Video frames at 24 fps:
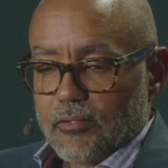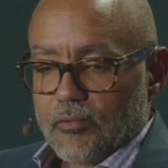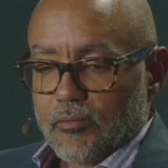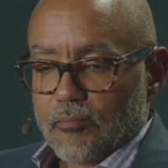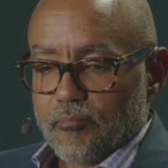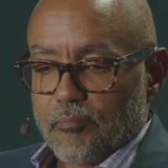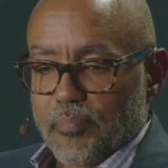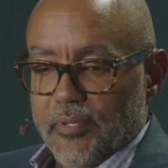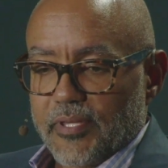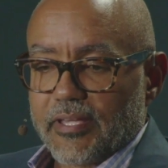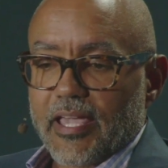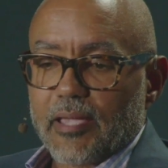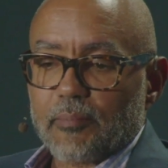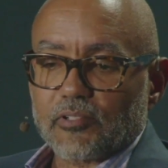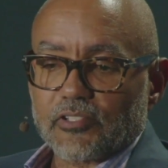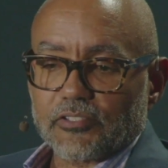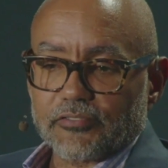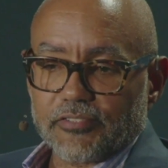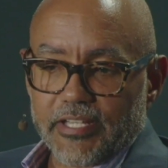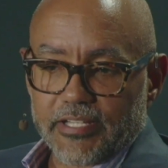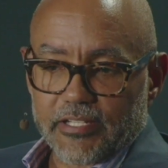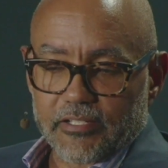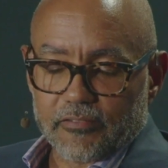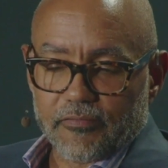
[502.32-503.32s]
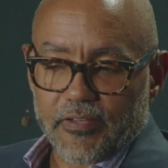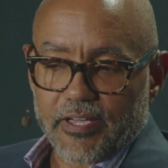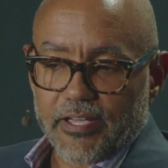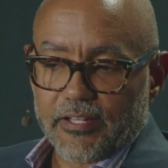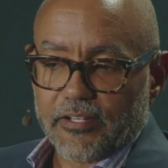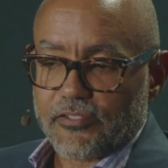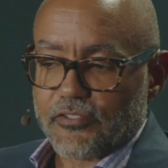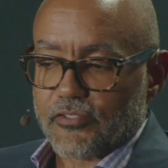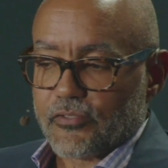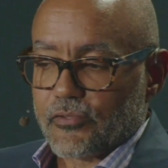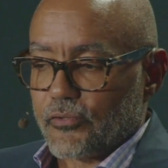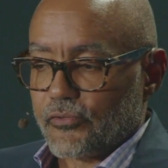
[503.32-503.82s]
being able to take
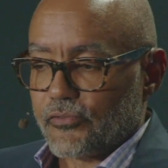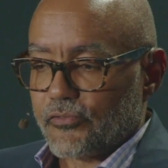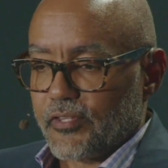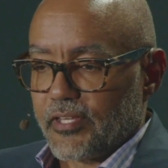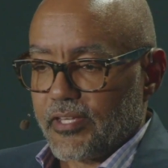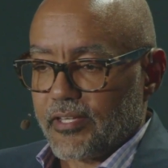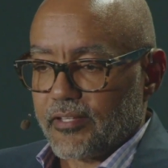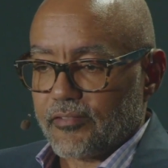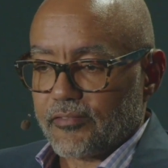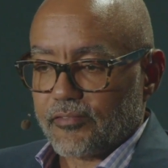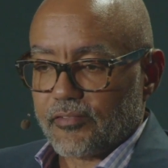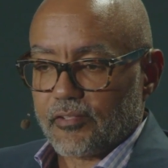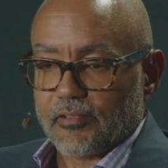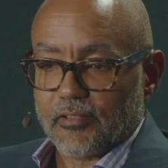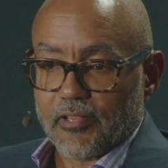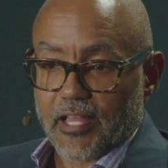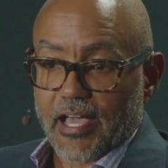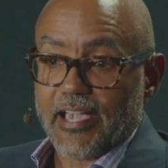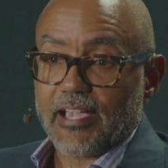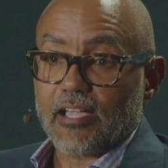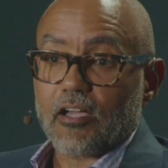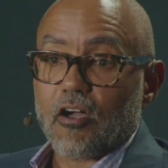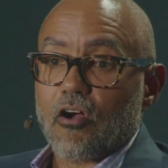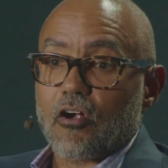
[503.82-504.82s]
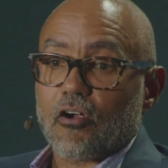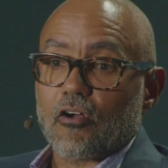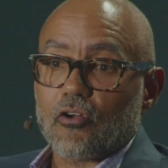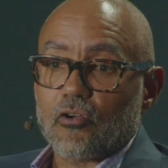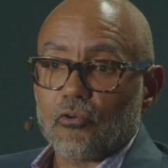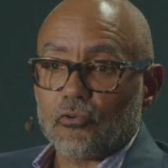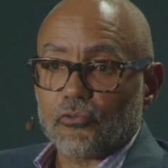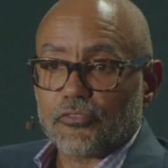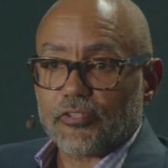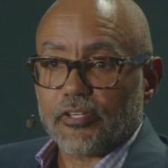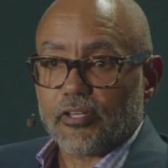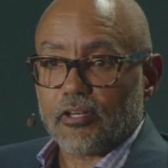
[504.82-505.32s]
advantage of those things, like our
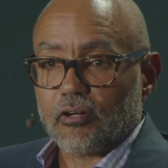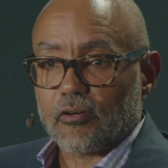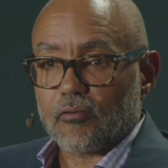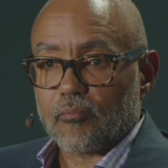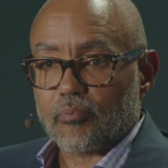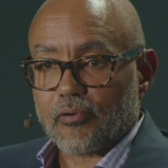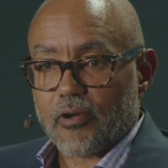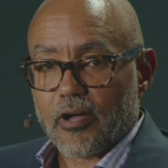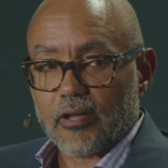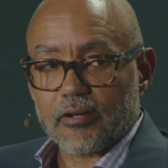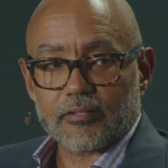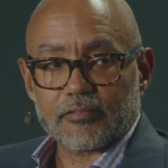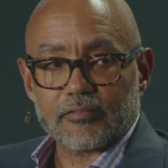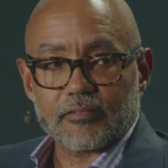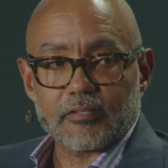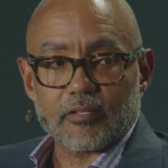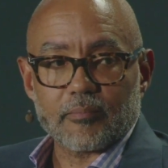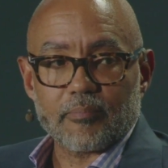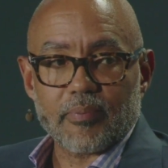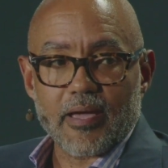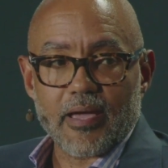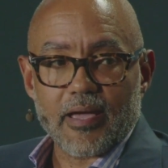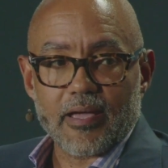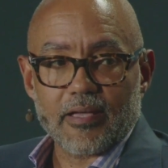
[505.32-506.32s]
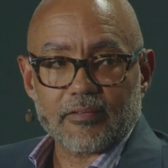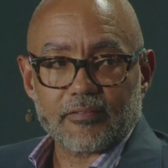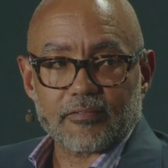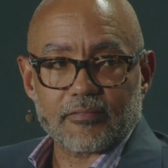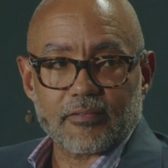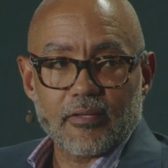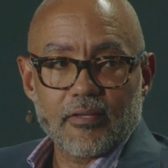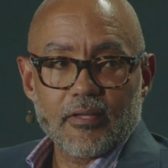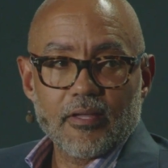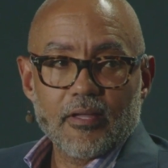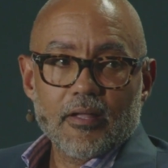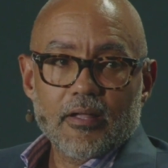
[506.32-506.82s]
hotel products in the past.
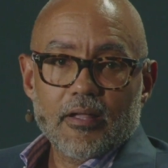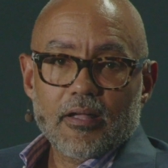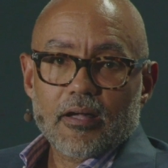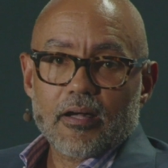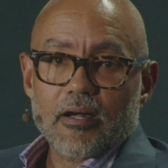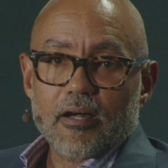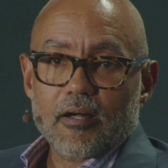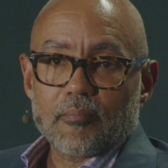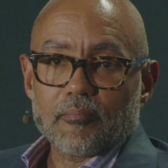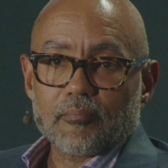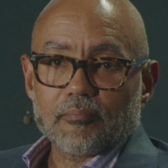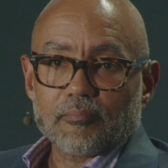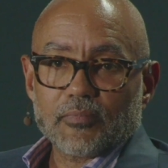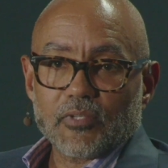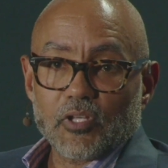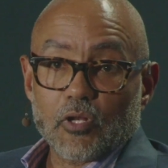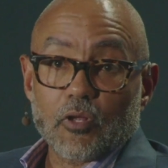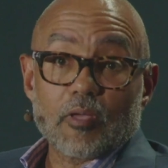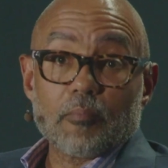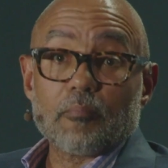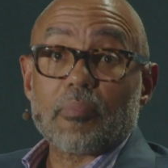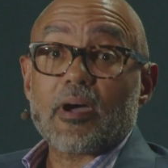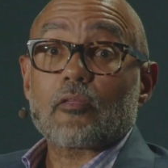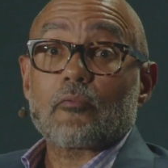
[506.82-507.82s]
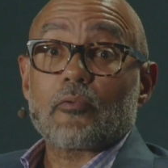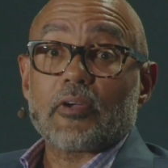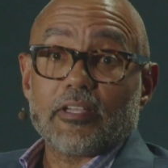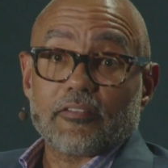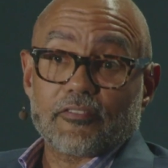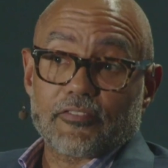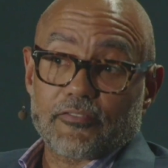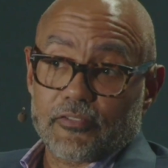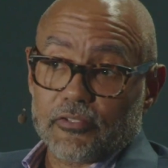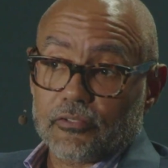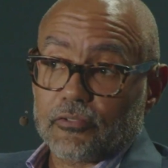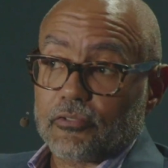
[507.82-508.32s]
And by the way,
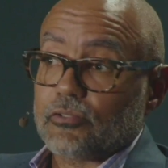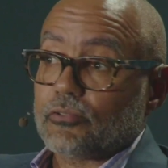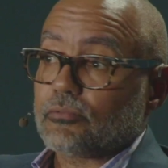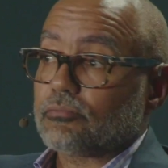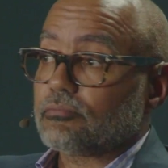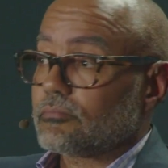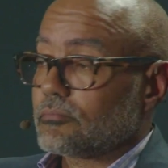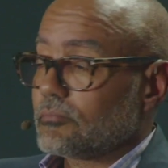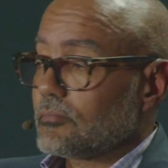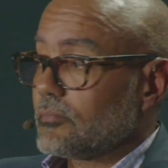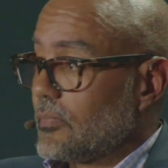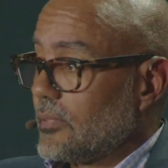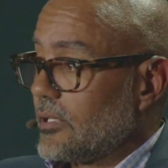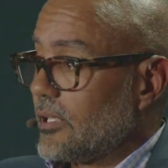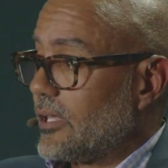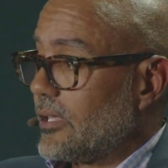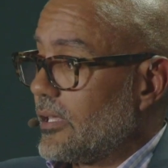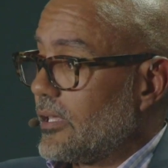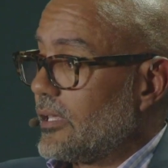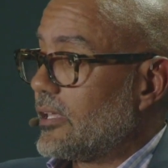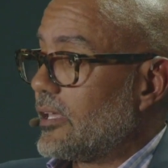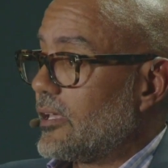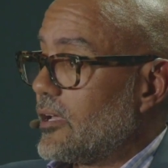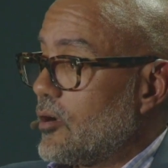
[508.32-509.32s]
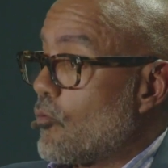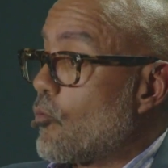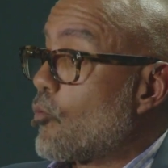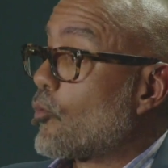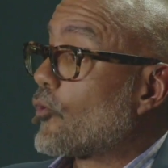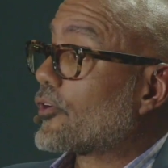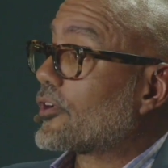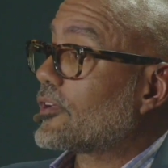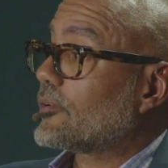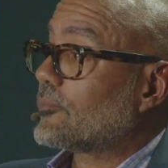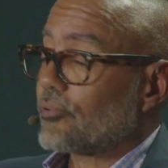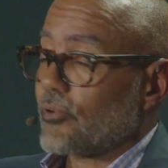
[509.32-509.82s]
it's still a
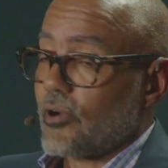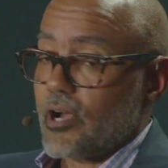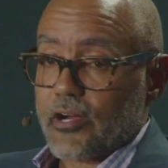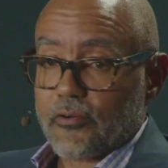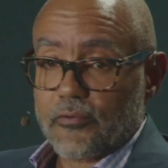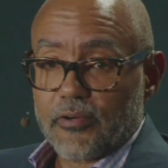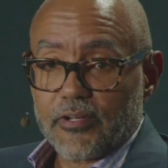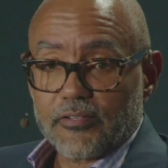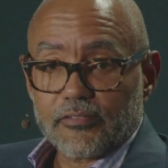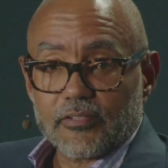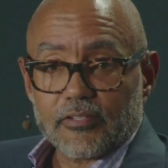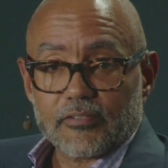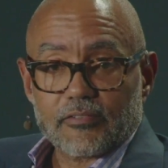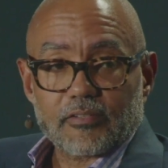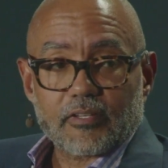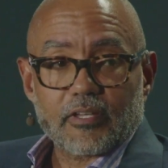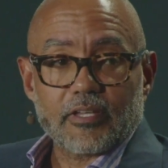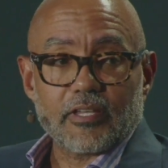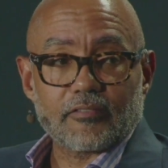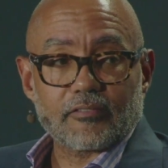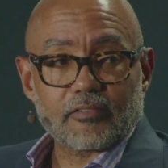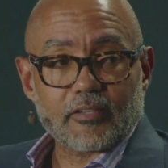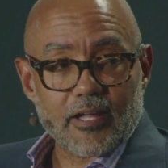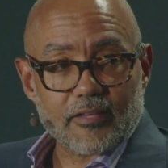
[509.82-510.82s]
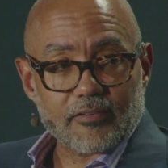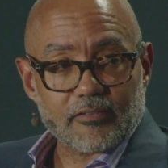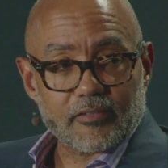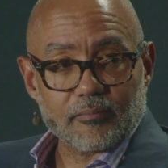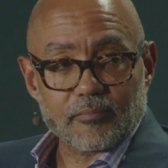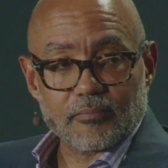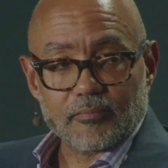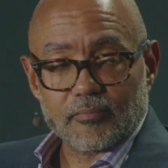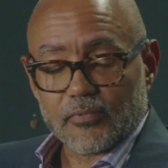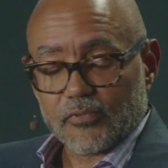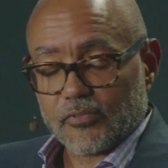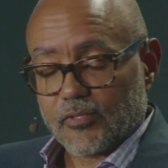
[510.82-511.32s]
work in progress. It's got
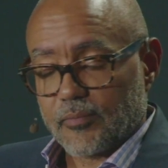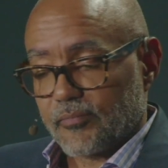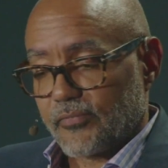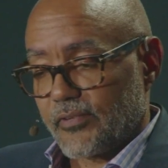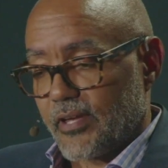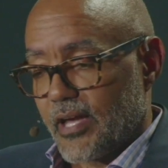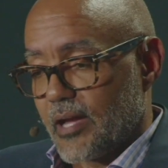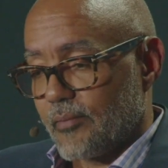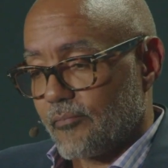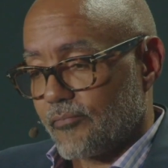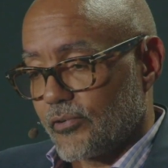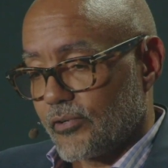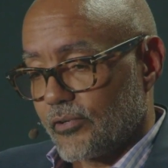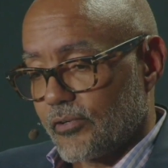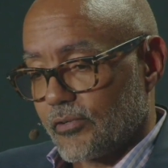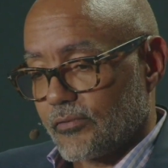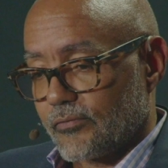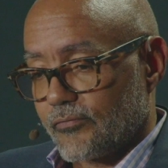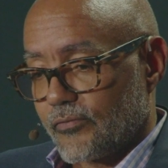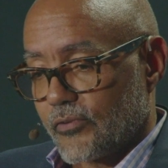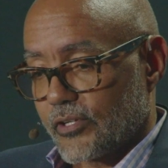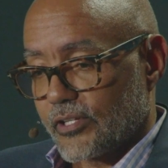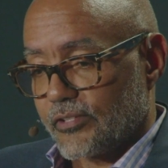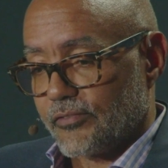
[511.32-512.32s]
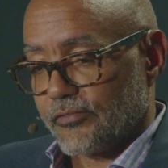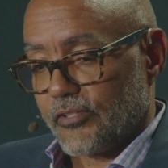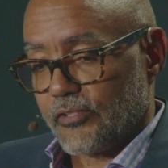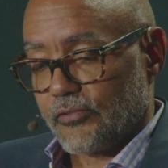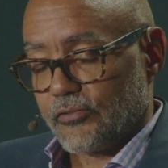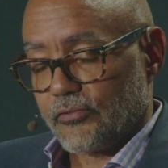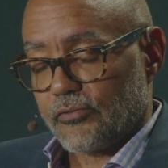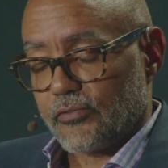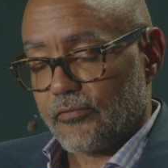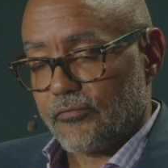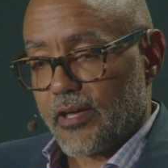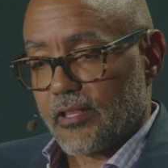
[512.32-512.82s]
some time for
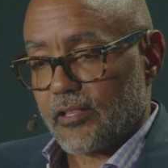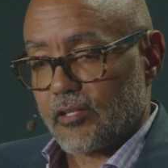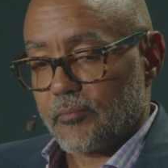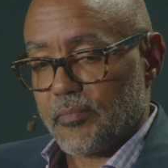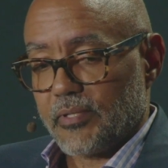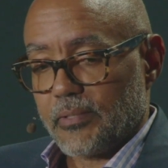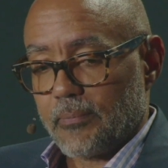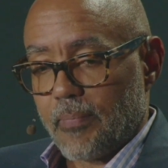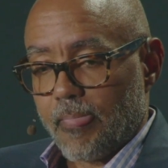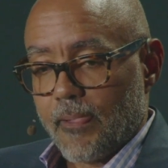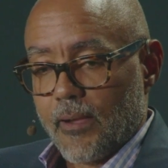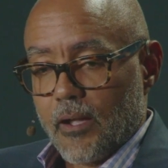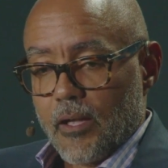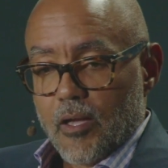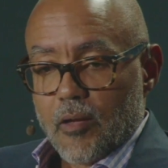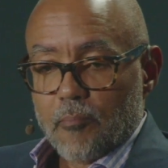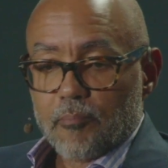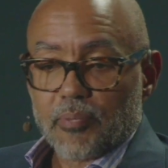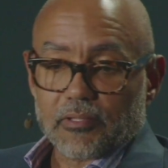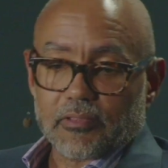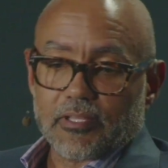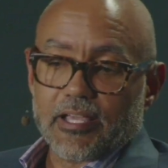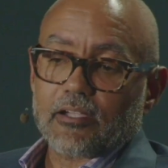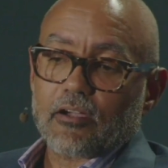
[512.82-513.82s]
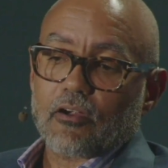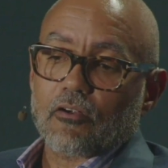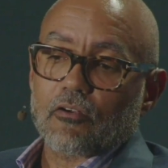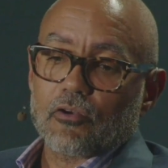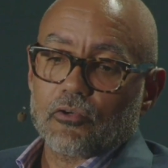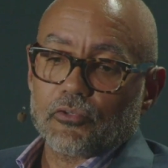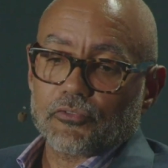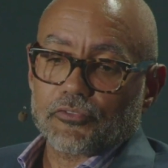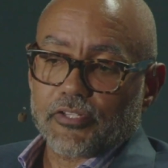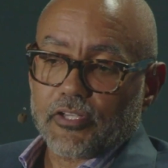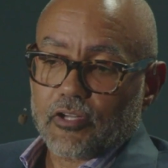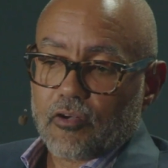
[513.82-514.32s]
continued development, but like our
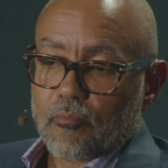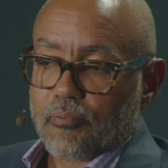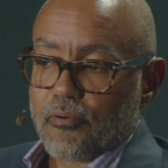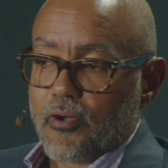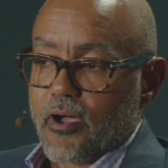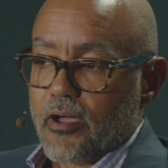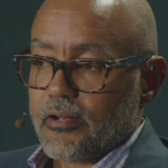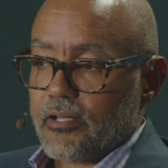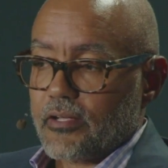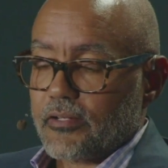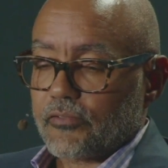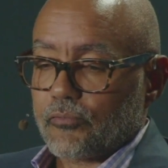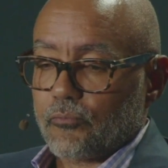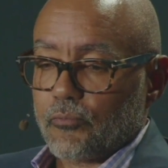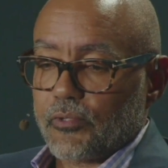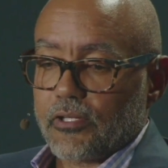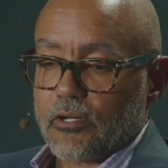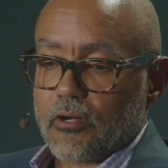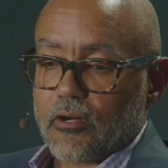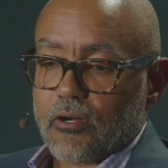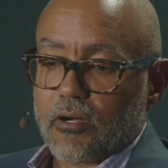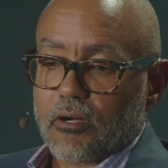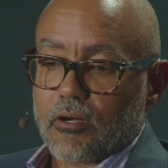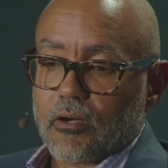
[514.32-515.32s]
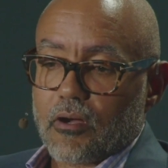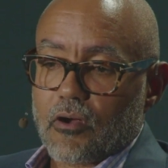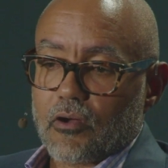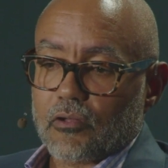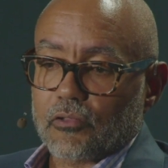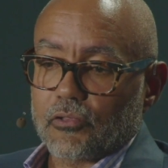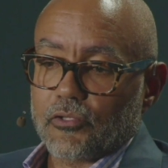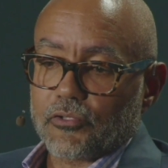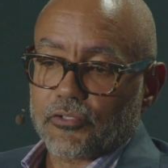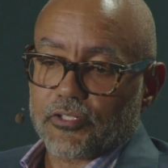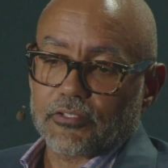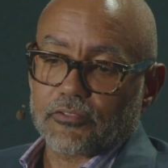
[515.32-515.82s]
hotel products, we are
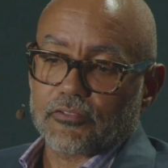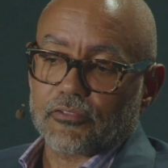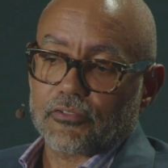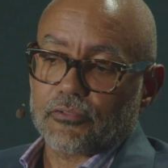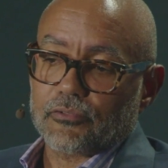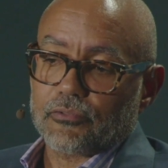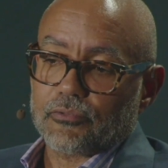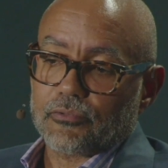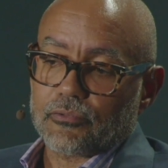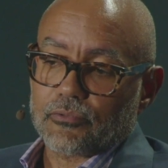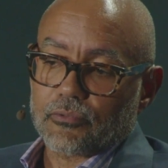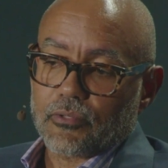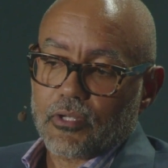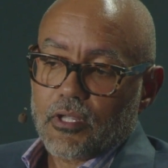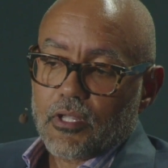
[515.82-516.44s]
looking to